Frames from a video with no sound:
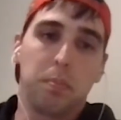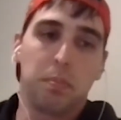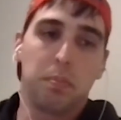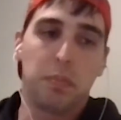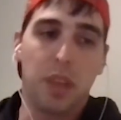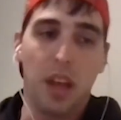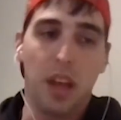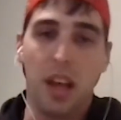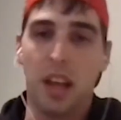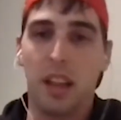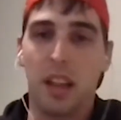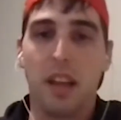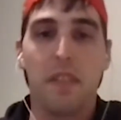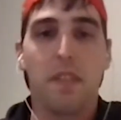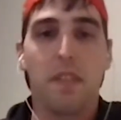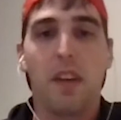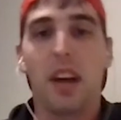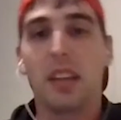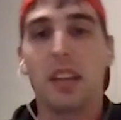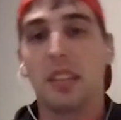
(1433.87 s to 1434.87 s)
the LA
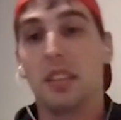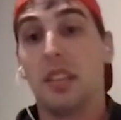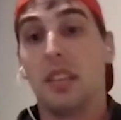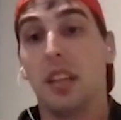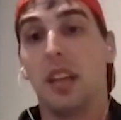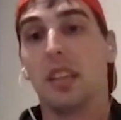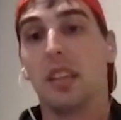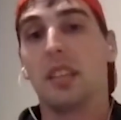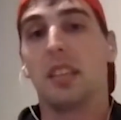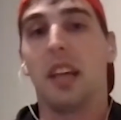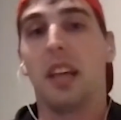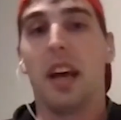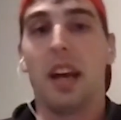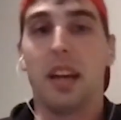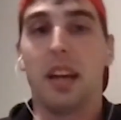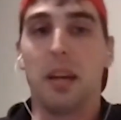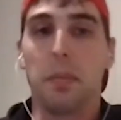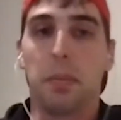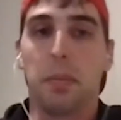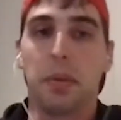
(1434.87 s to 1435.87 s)
Fights does that,
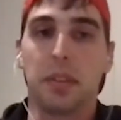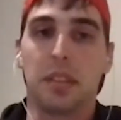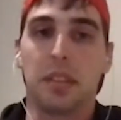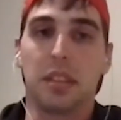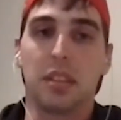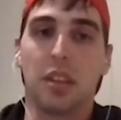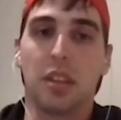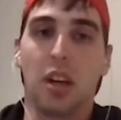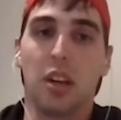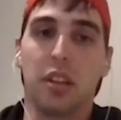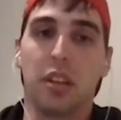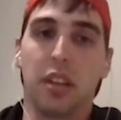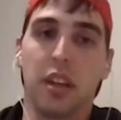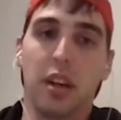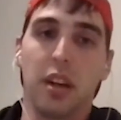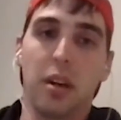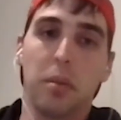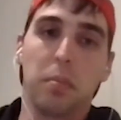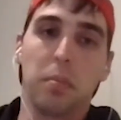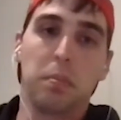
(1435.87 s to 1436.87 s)
and it puts us on
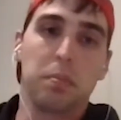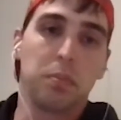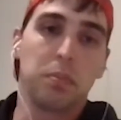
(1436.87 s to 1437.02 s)
their